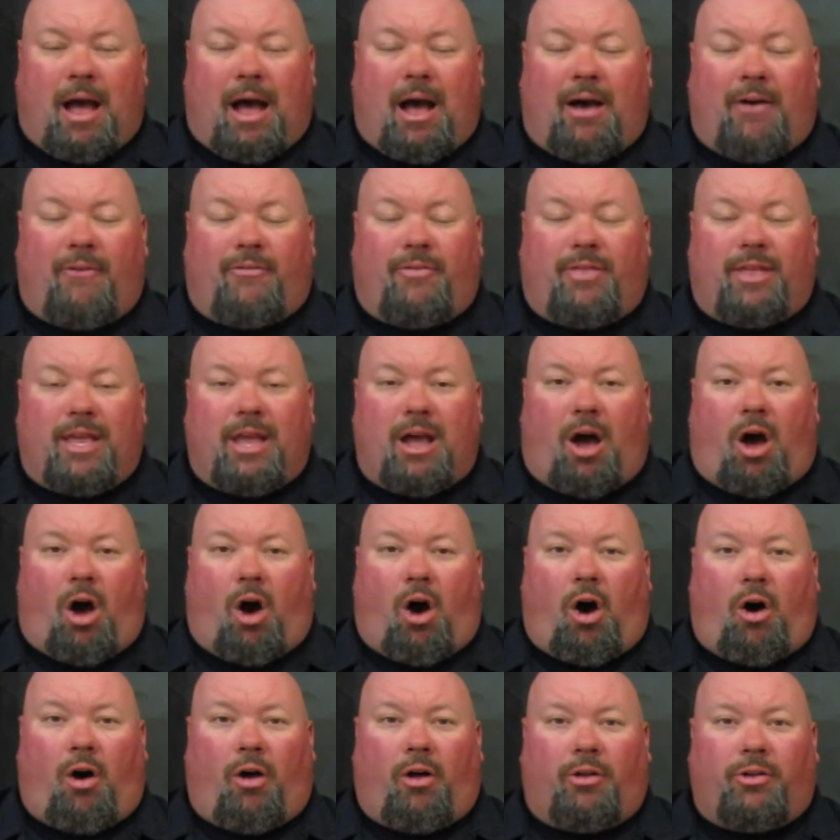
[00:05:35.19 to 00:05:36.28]
of the
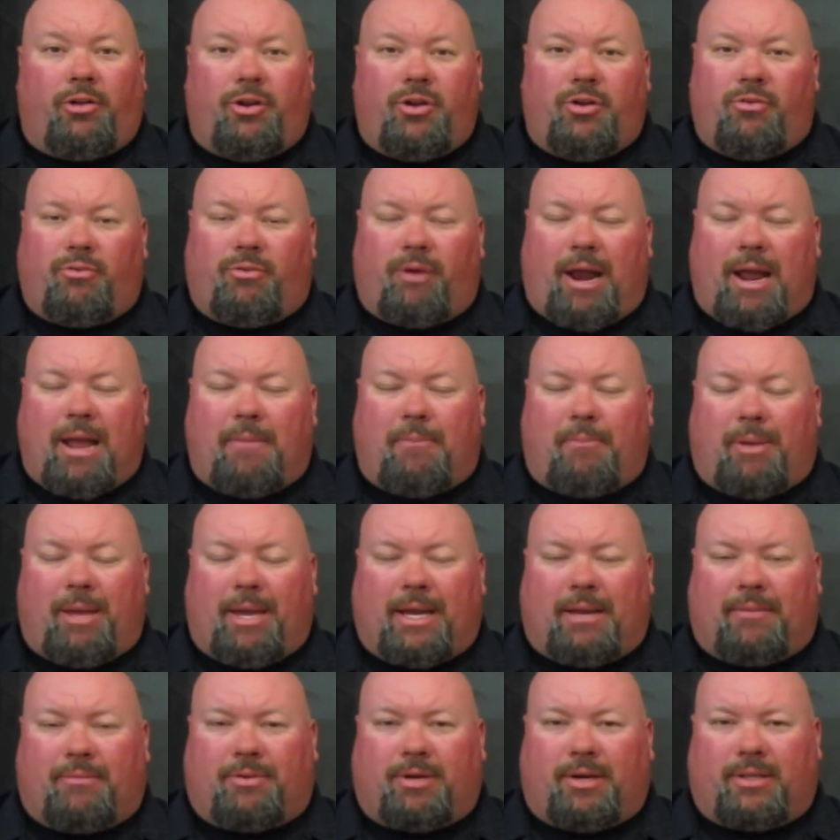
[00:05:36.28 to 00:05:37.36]
all-new Ram
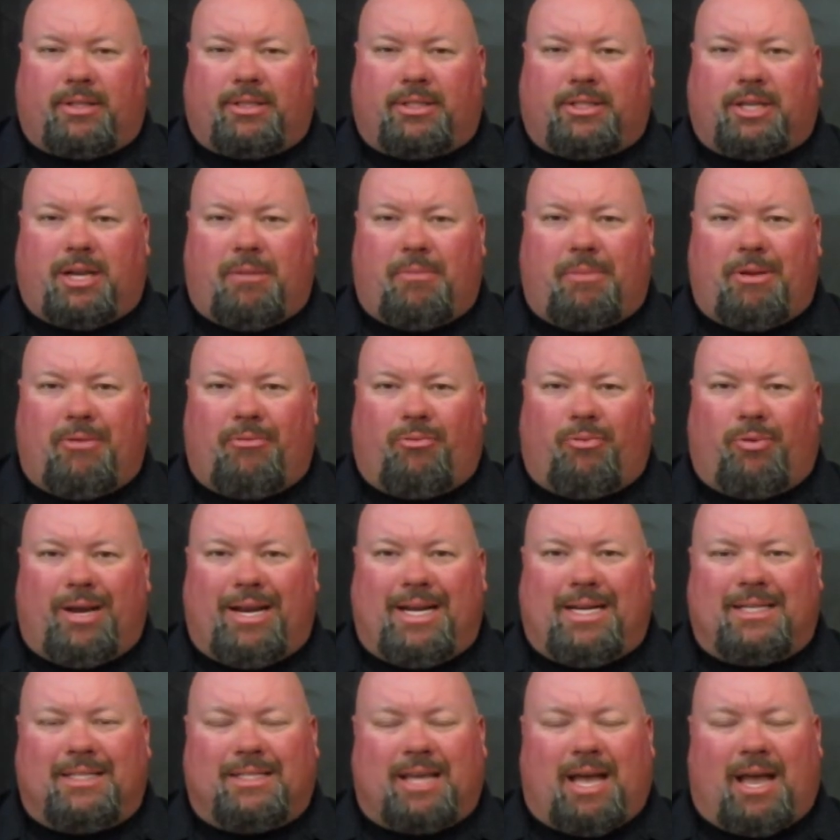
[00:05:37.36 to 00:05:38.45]
pickup truck that's going to be
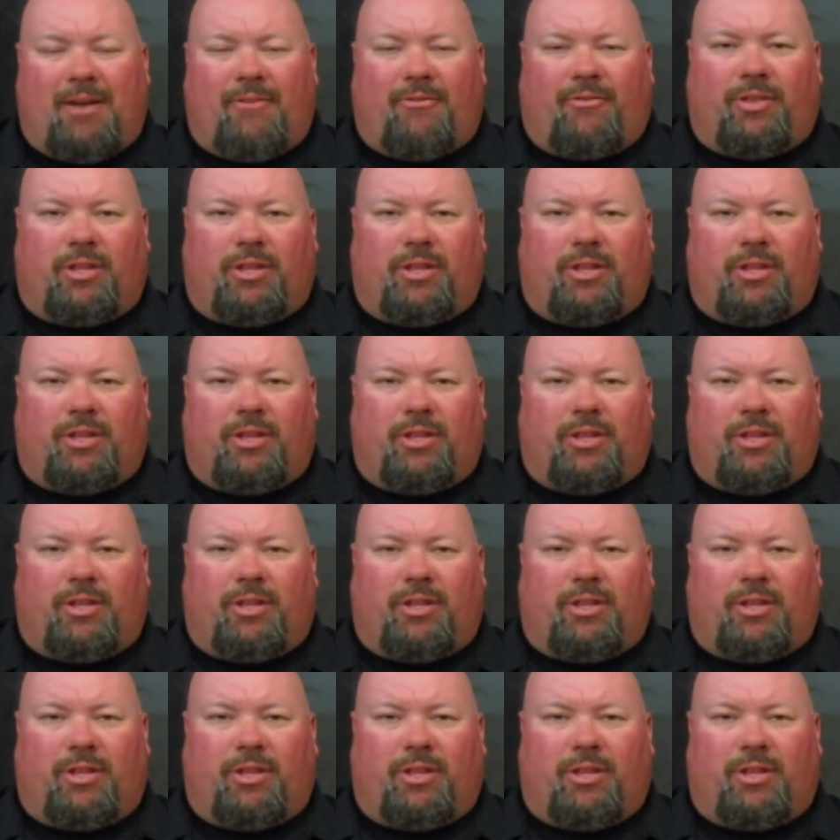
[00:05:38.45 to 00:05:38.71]
redesigned